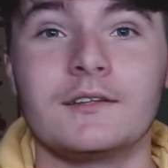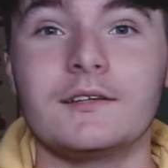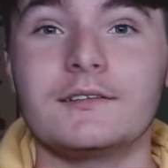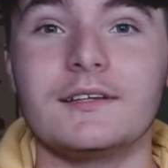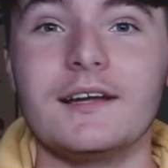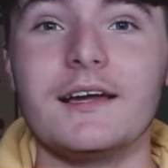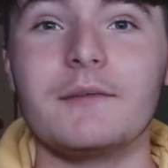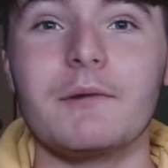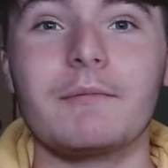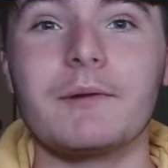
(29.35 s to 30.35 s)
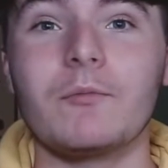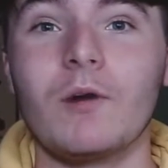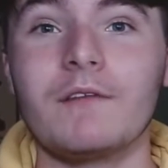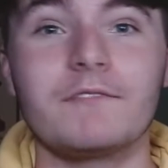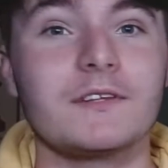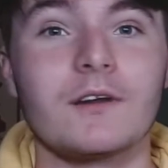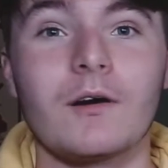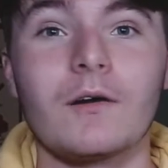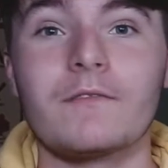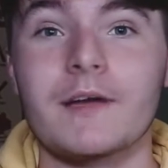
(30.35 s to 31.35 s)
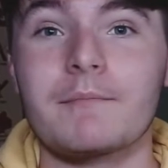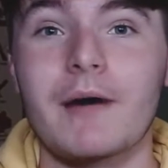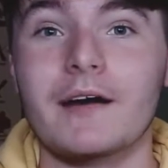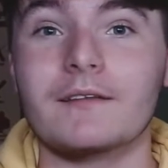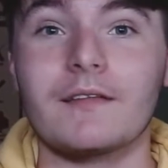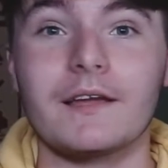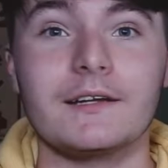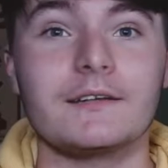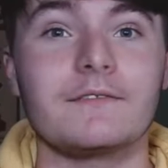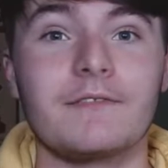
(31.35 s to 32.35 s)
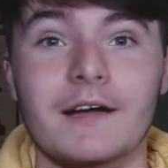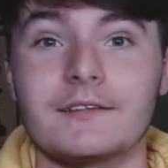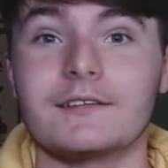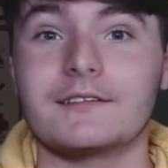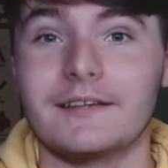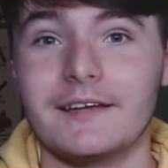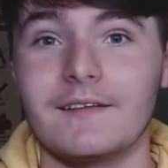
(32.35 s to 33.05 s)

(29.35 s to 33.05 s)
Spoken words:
to today where we want the tall vampire lady to find us and kill